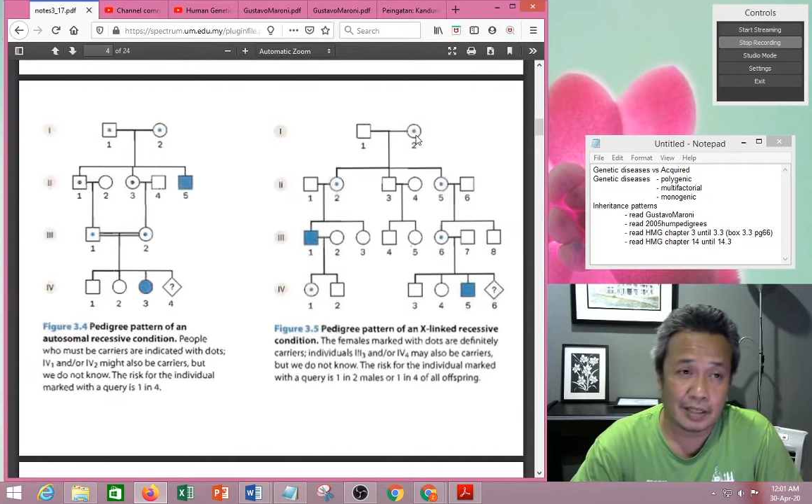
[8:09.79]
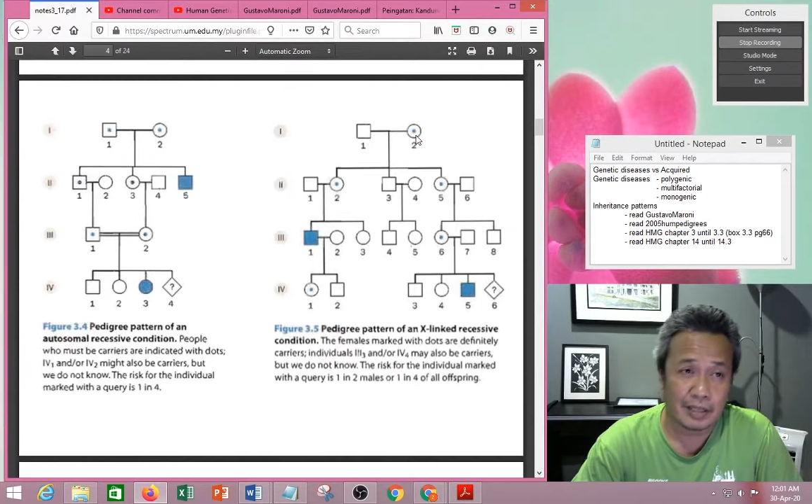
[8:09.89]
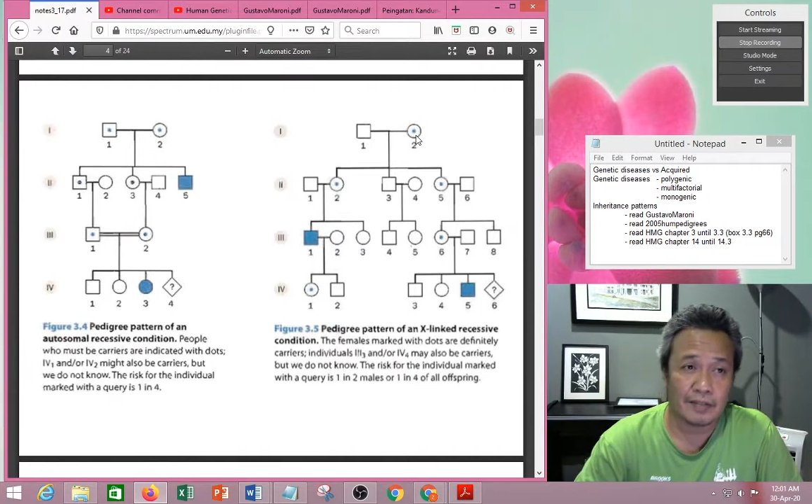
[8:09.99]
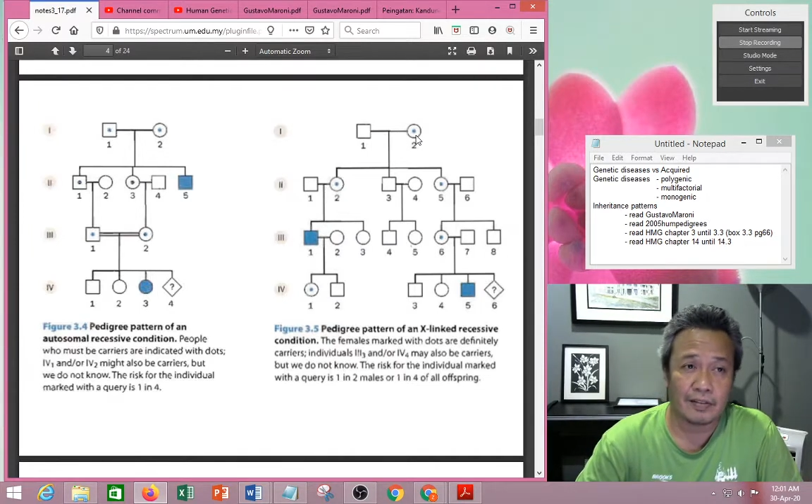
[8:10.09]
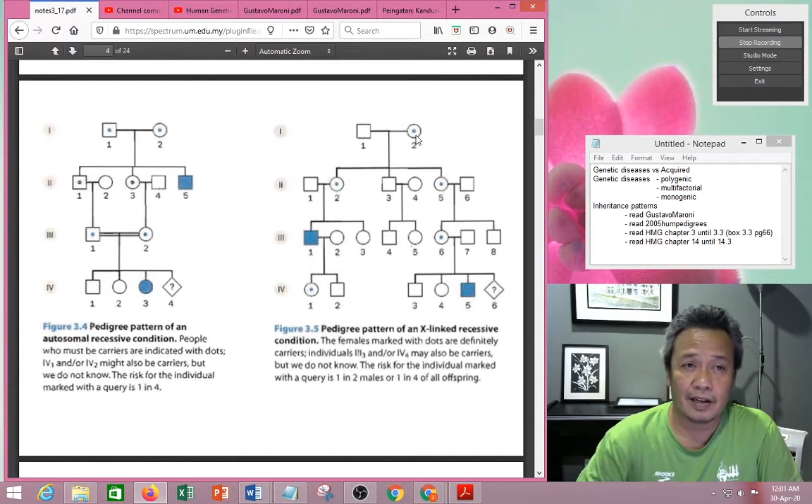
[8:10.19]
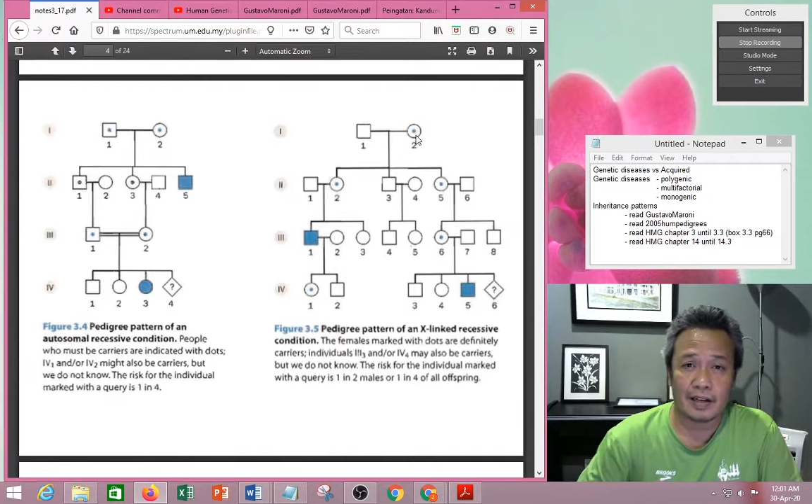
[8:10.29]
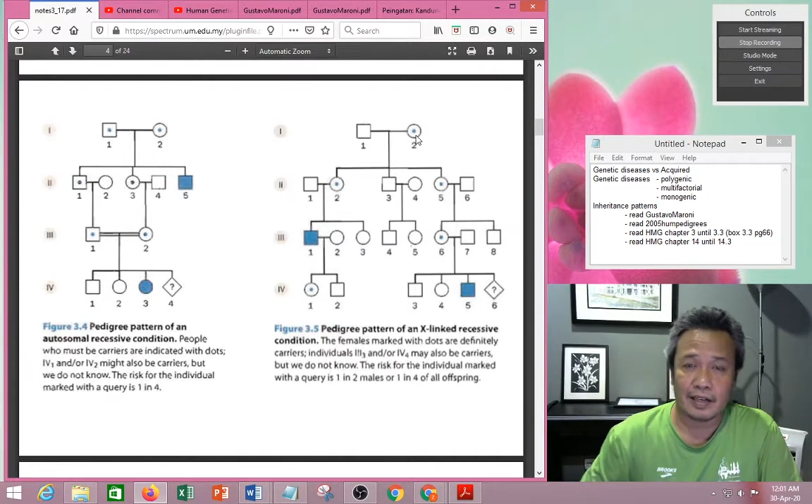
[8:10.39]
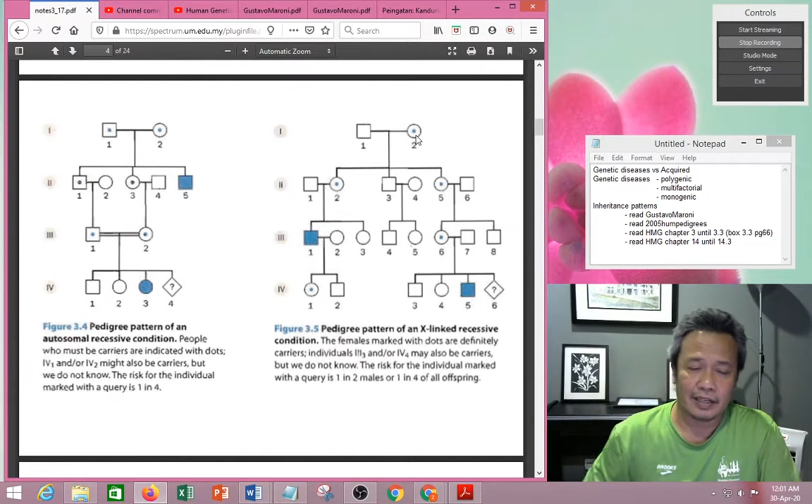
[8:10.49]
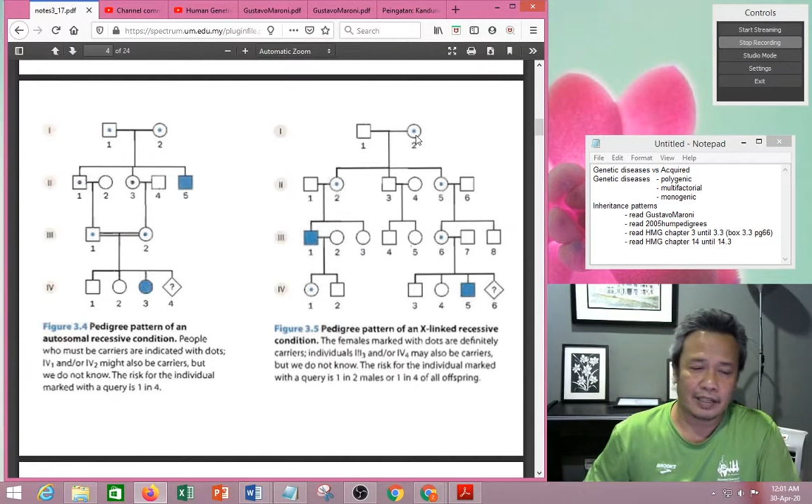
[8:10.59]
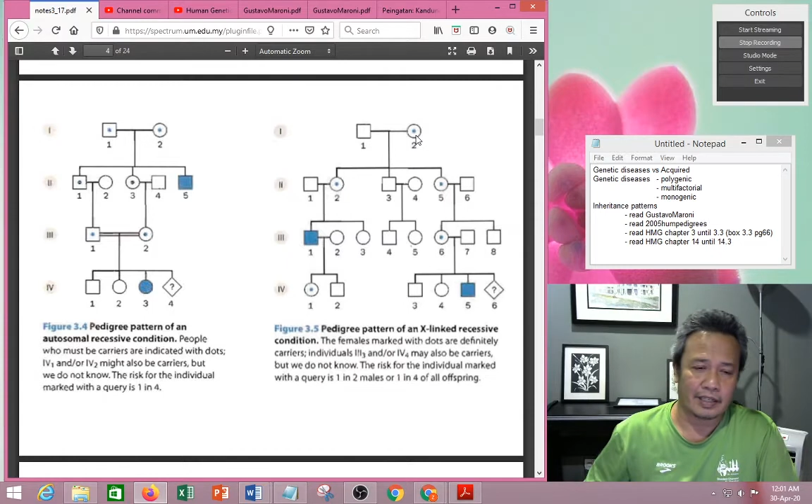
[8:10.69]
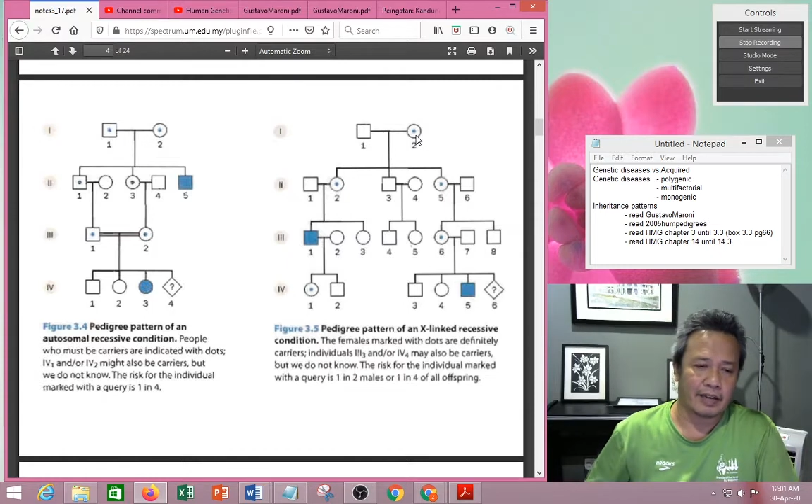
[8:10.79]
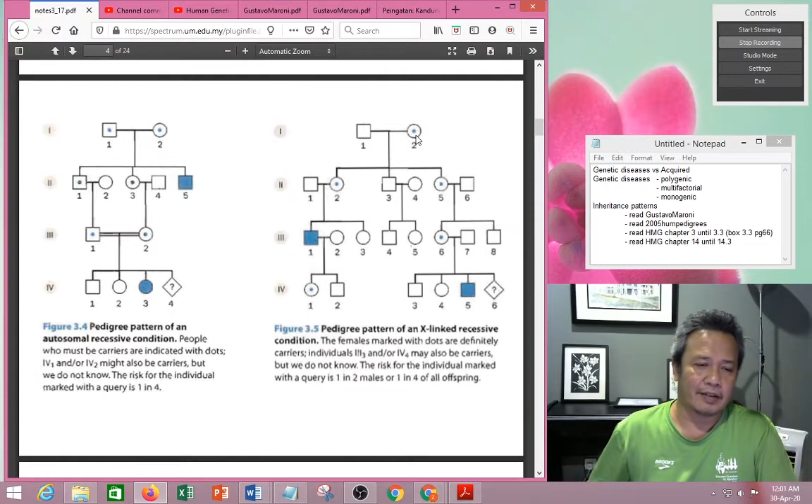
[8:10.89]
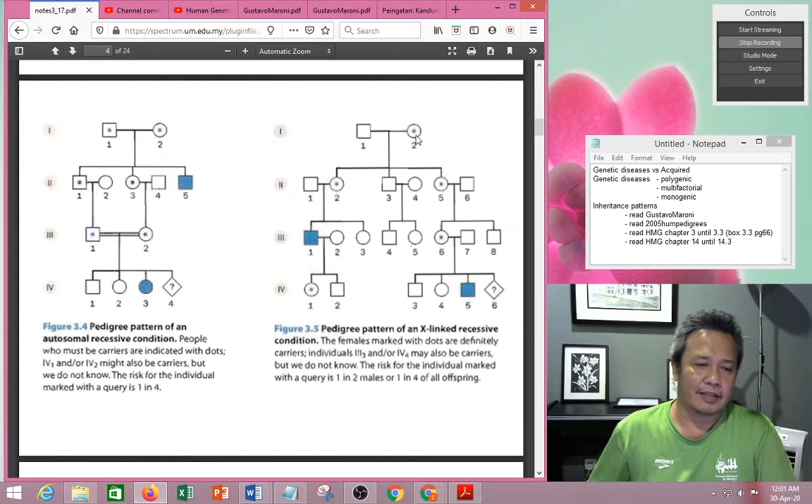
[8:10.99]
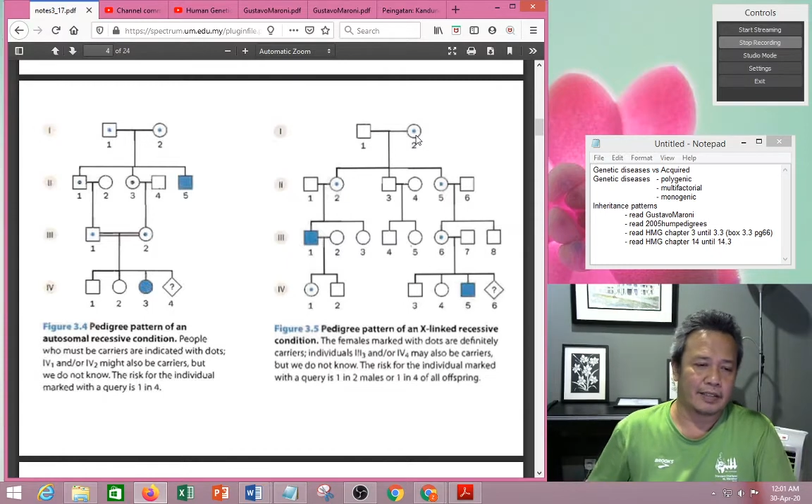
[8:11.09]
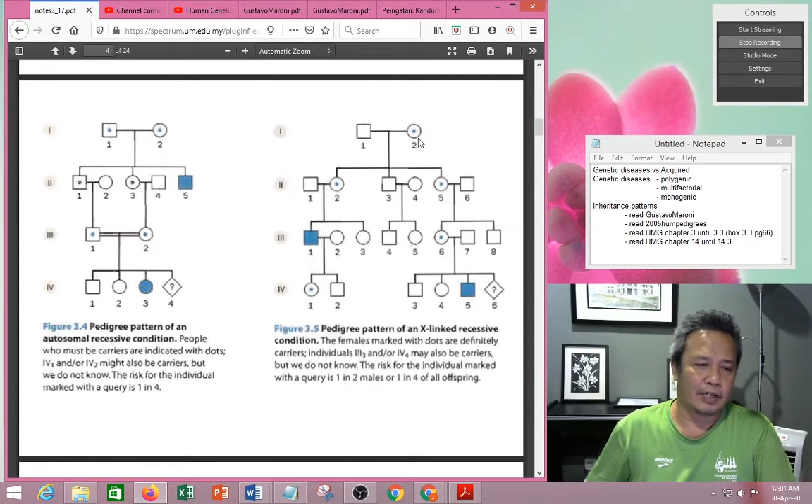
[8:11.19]
if they are indeed
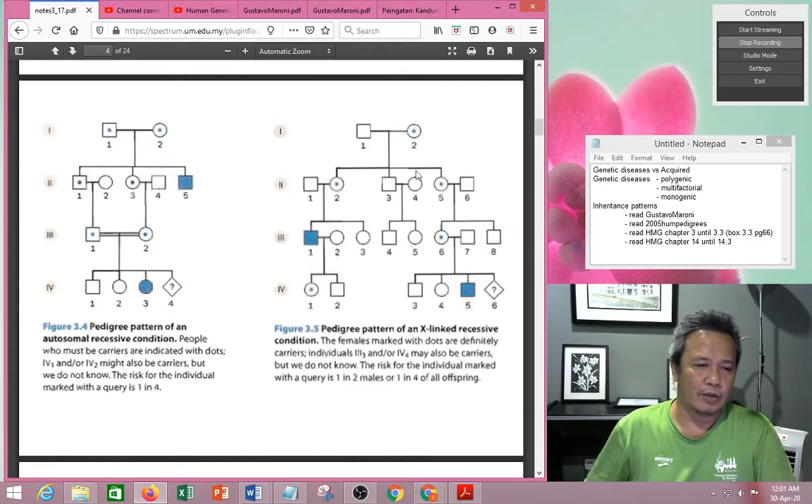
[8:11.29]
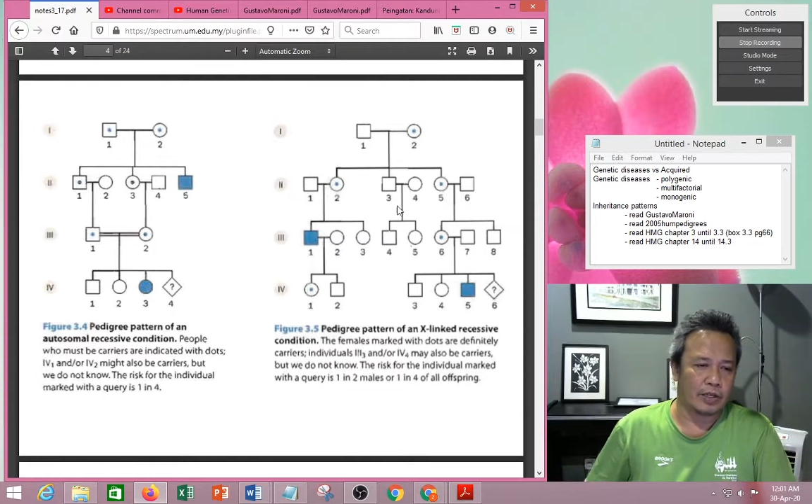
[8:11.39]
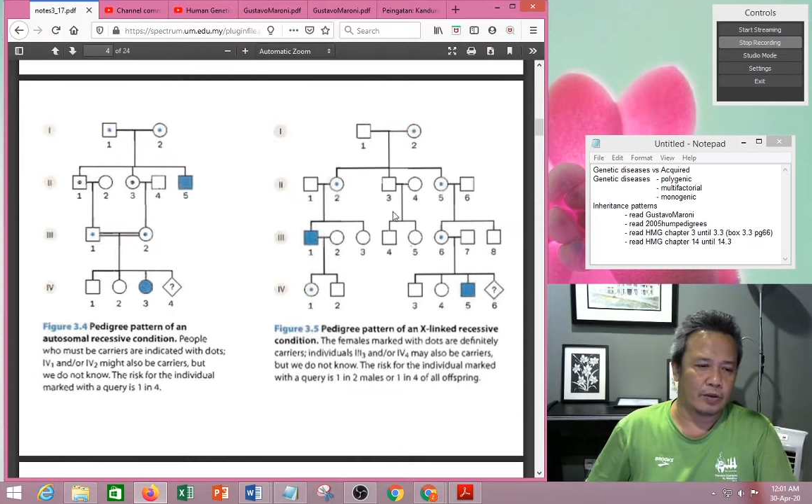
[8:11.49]
carriers. Then only you